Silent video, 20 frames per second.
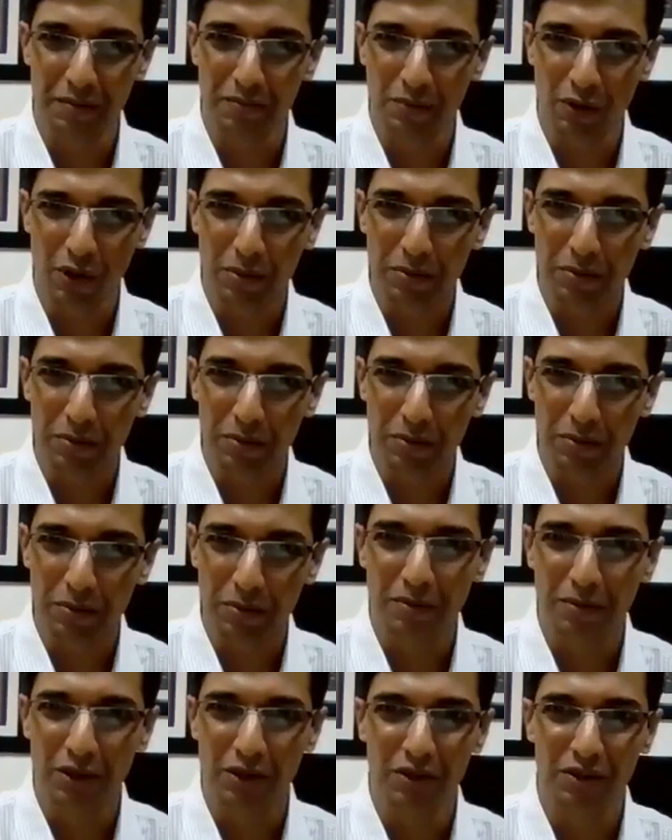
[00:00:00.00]
problem,
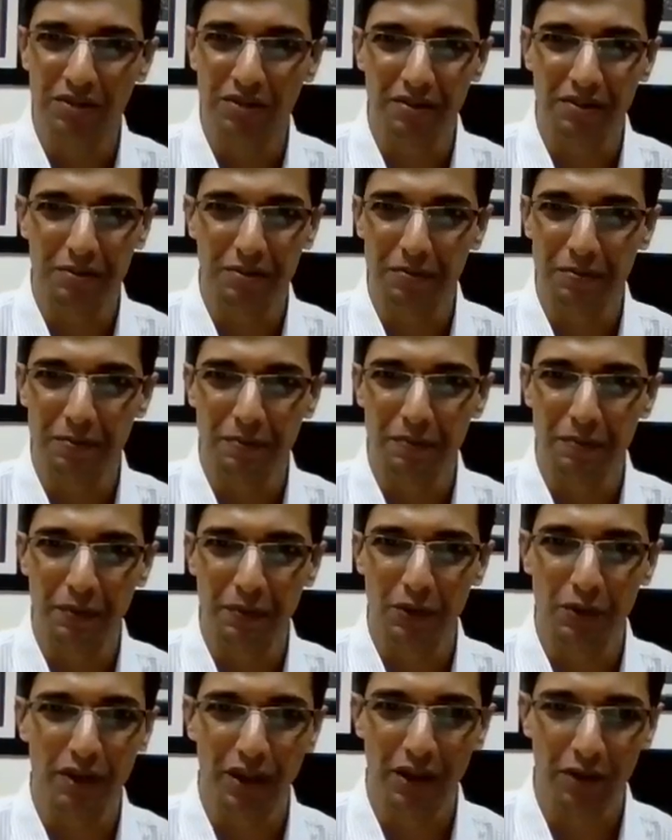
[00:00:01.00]
because
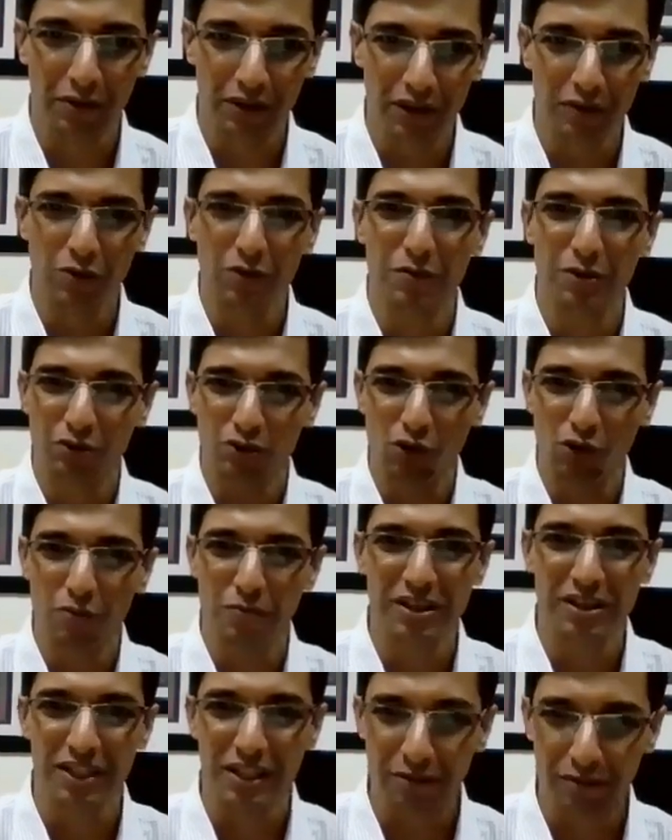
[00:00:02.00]
there would be so
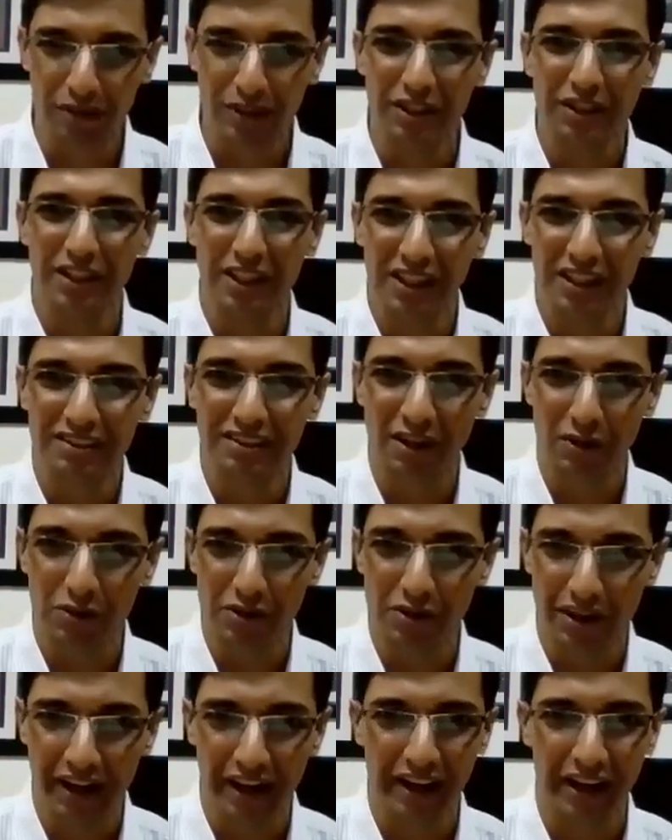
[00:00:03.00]
many different things
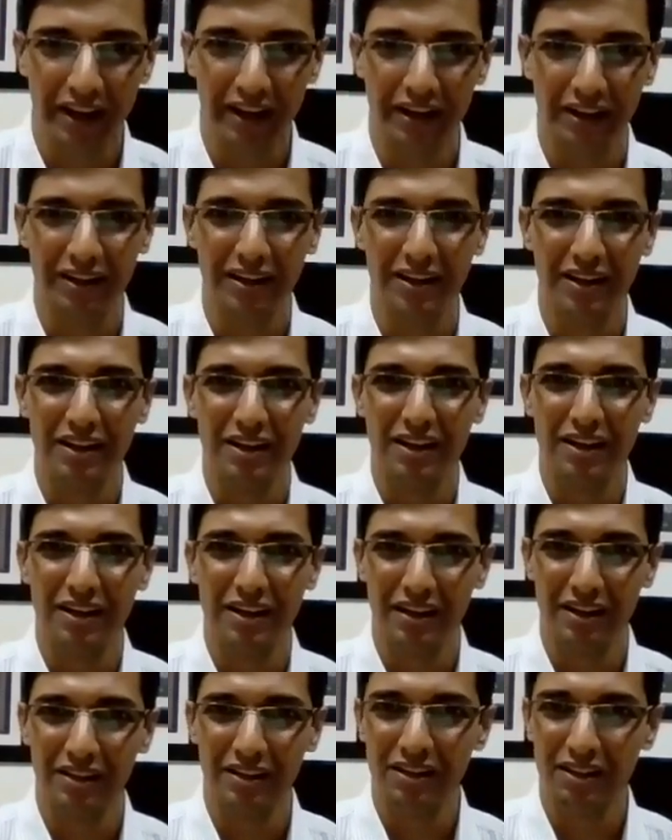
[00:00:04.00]
out there
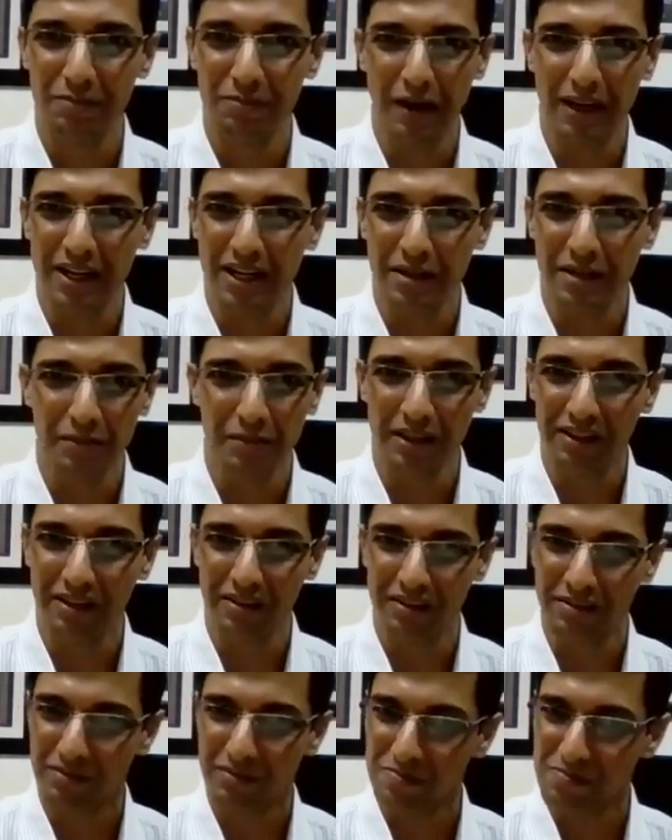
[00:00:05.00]
in this pandemic.
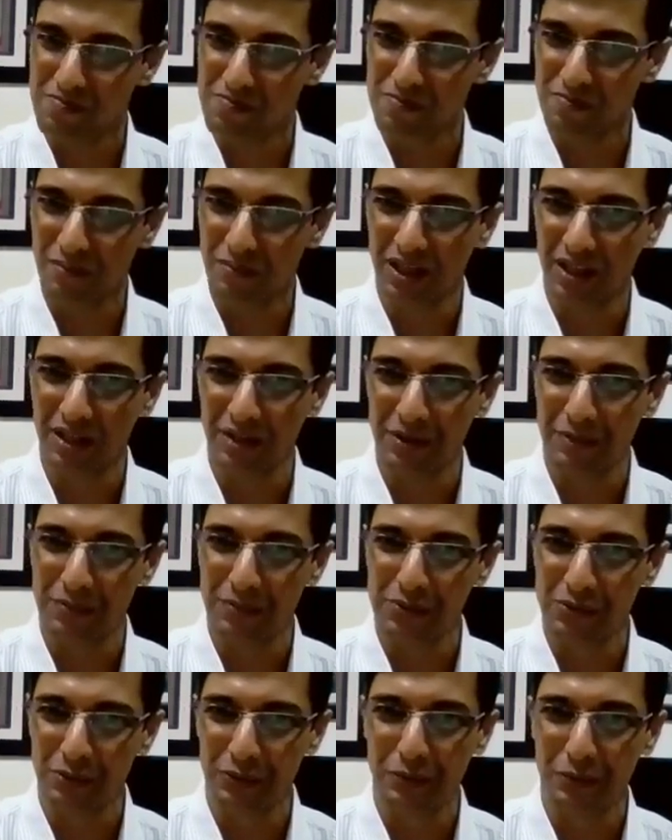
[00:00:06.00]

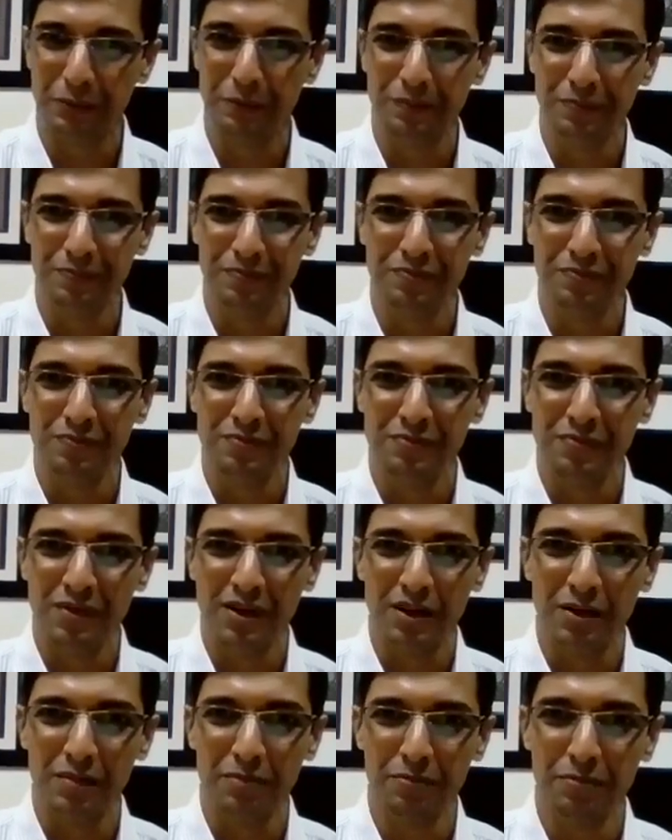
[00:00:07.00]
So
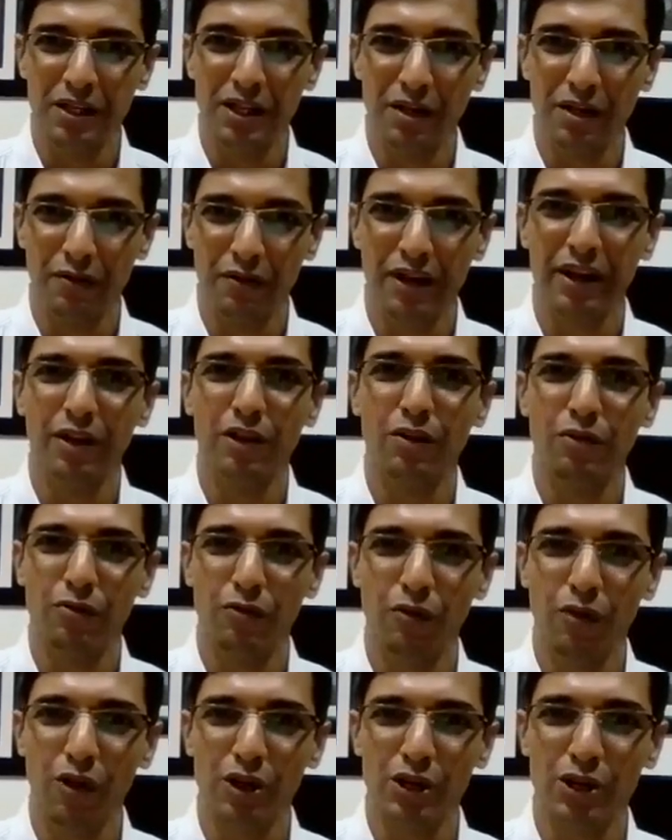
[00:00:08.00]
be aware of
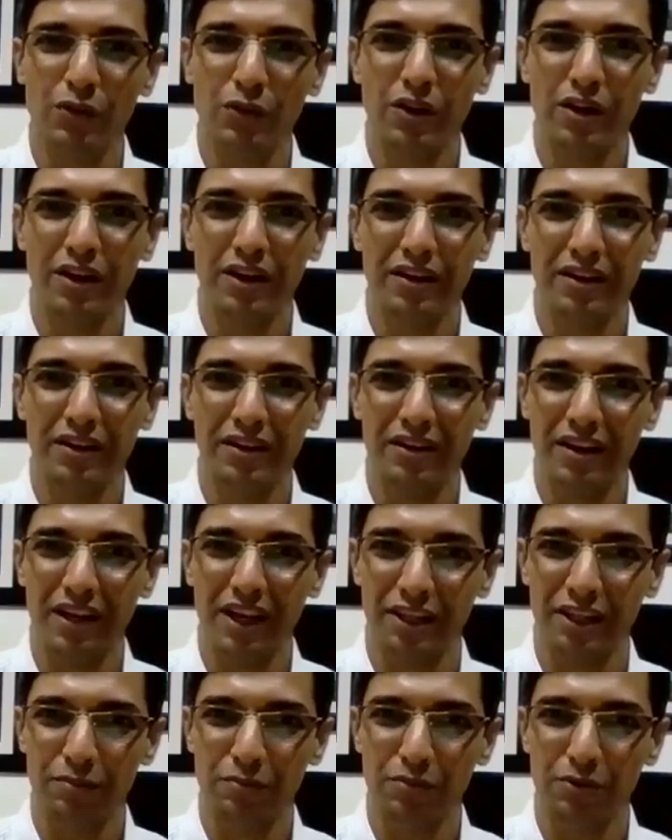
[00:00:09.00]
what you are
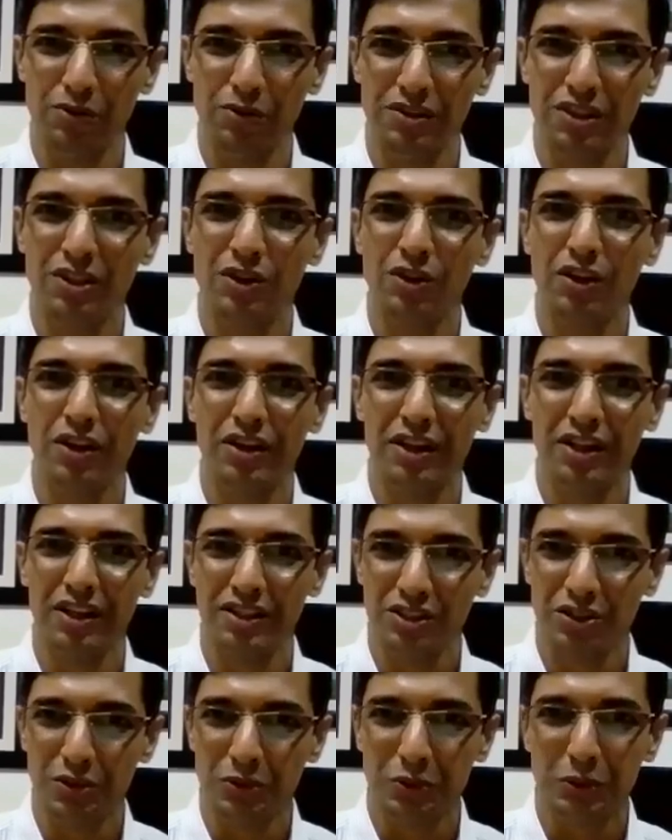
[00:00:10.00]
exposing your
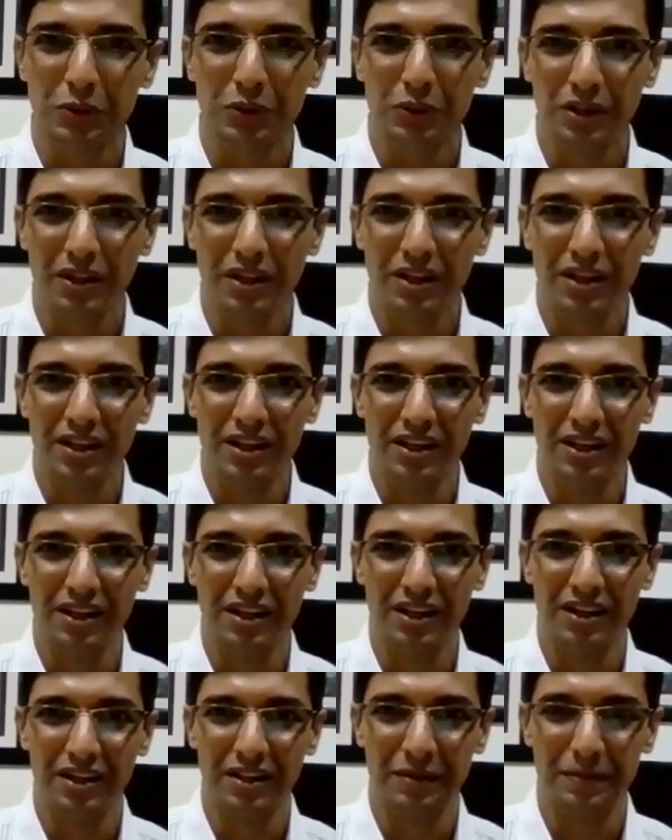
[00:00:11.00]
kids to.
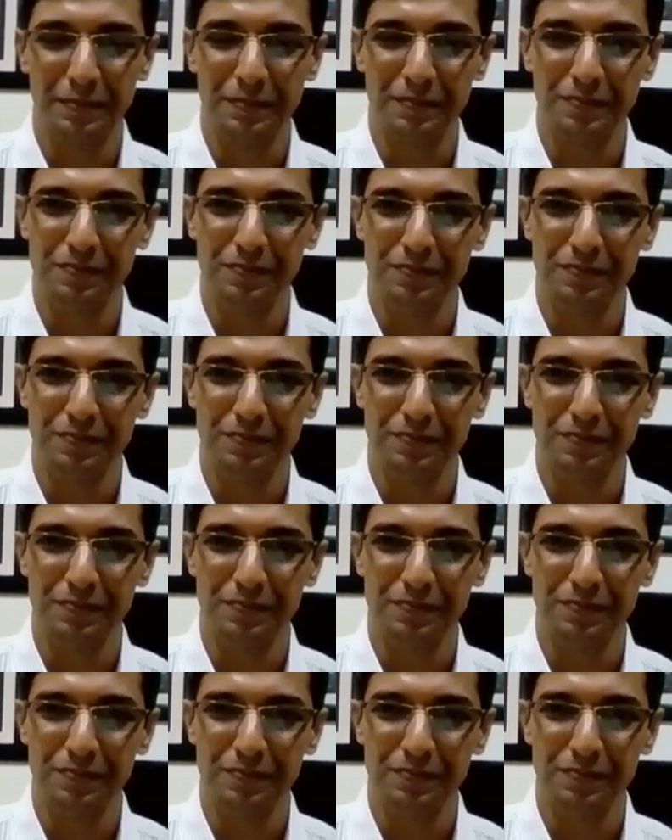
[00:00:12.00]
um,